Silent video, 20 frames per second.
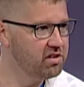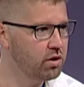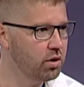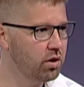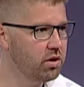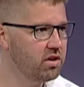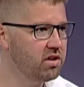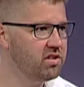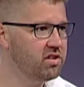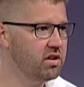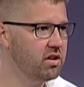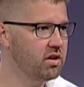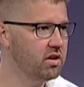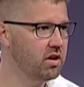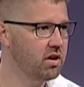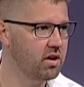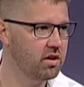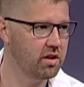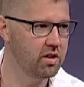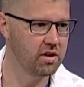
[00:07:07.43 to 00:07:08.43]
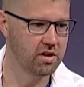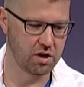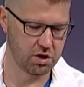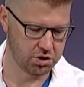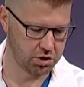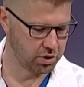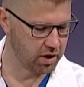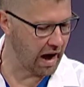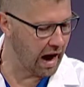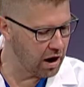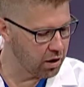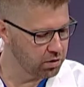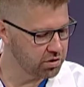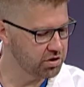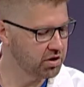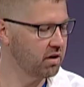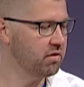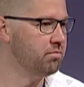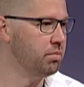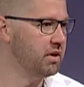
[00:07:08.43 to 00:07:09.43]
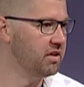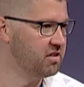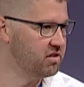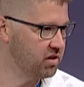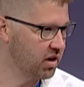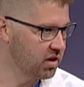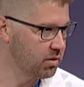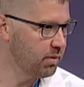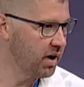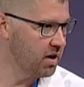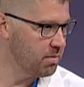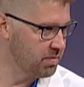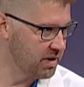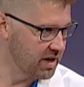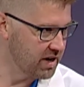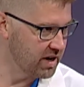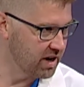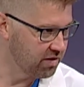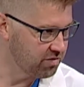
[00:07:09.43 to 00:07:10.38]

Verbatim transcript: You know, there's a the initial ouch. I've been stung by a bee.